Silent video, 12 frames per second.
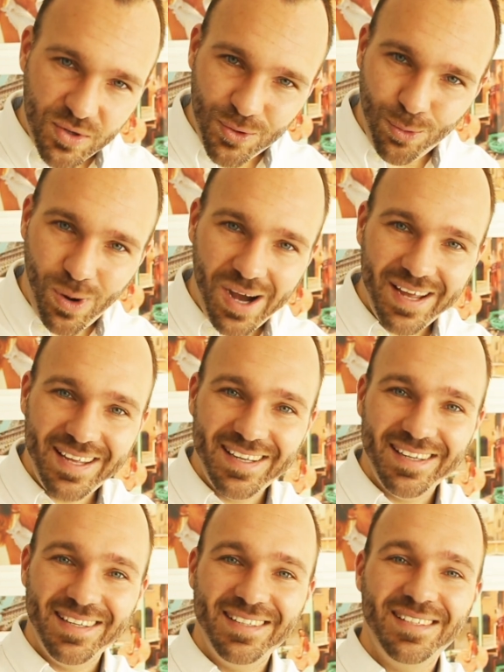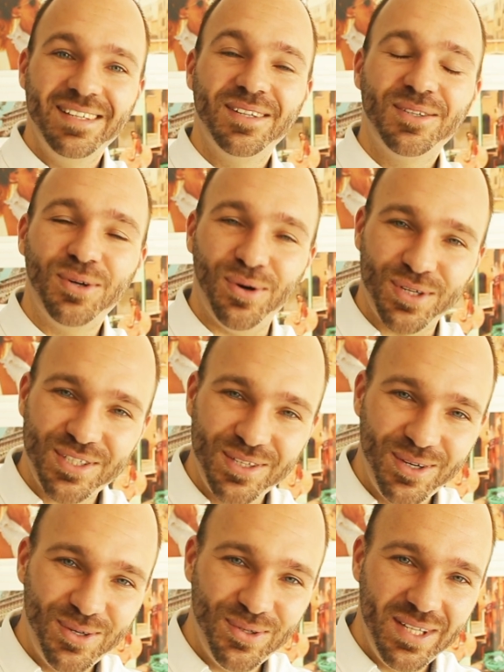quiet, talk
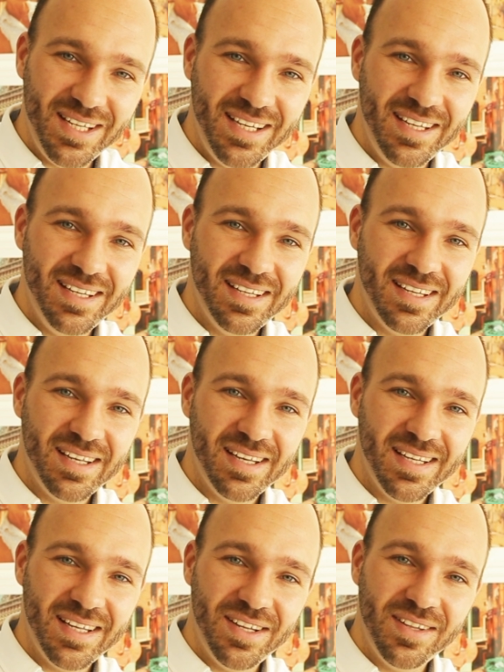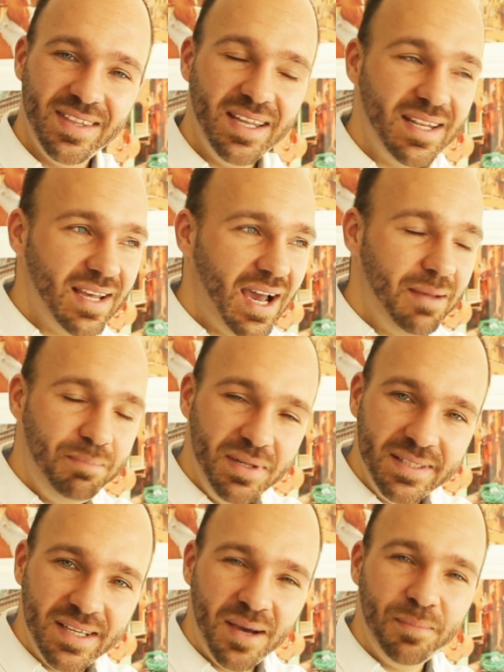slowly, that I
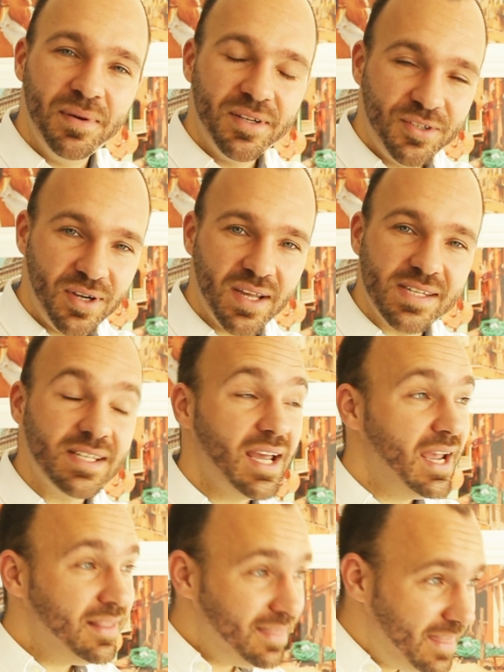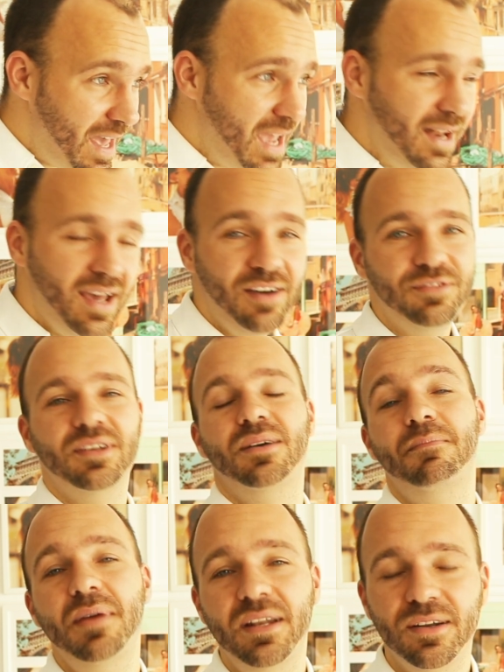build up trust. And then after
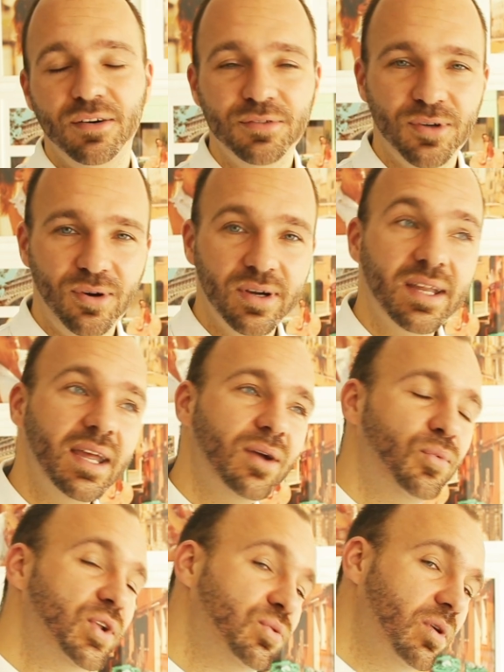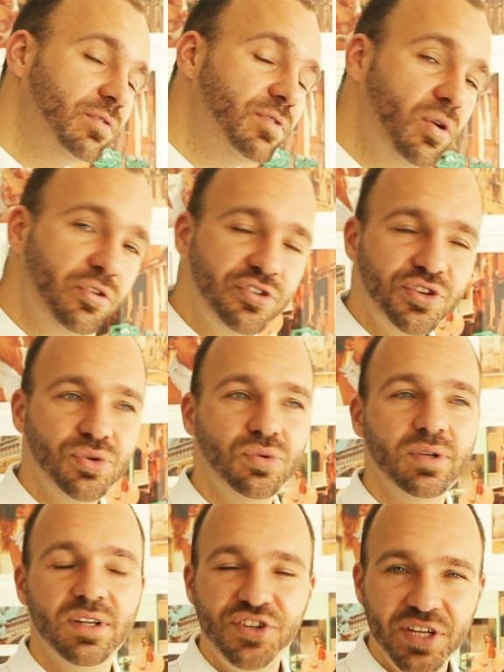a minute of talking, we do a photo
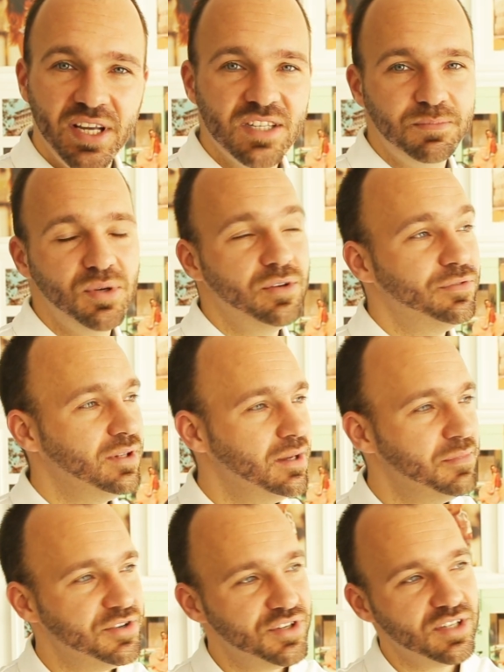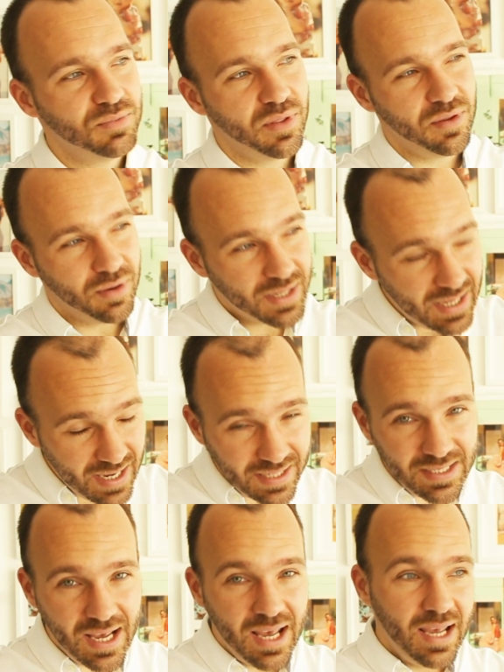shoot. She gets beautiful images with her
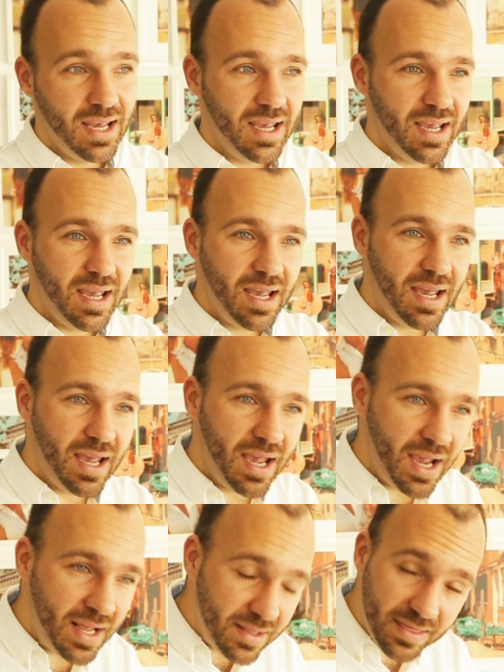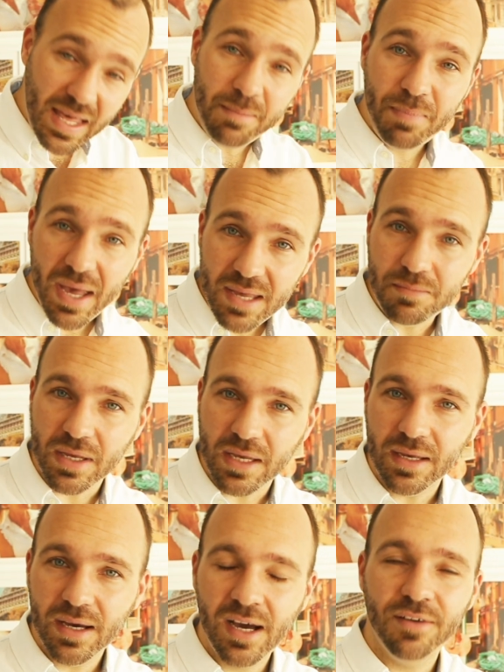kid and they pay
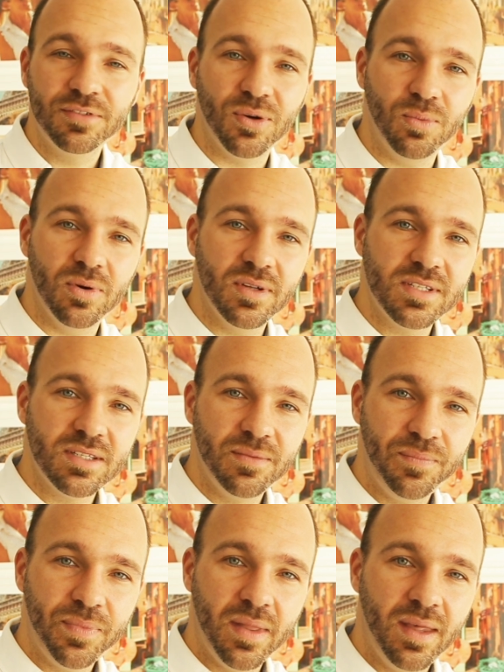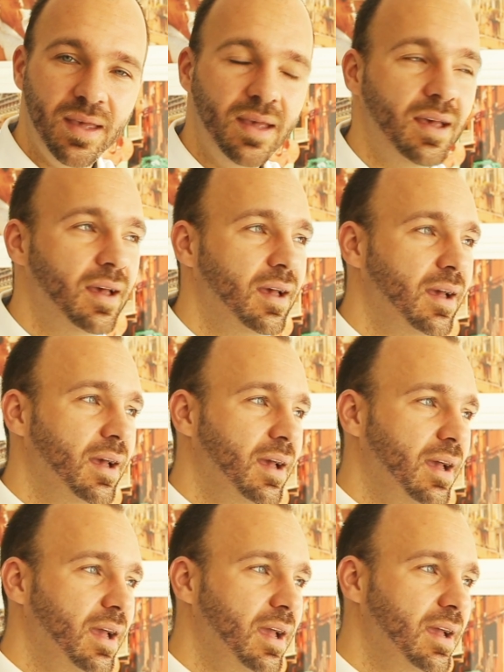me afterwards.
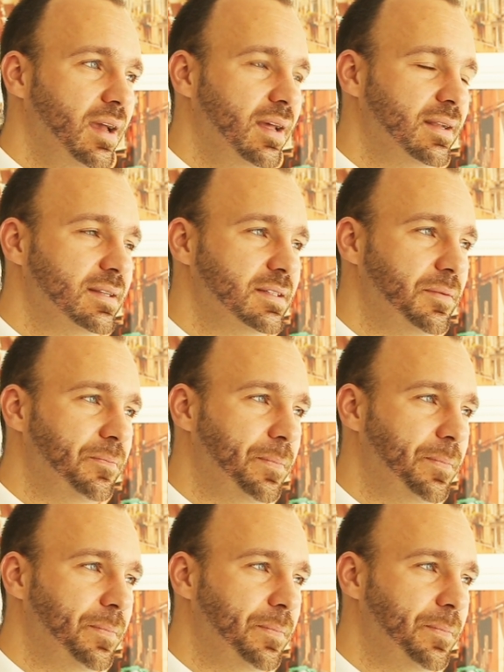And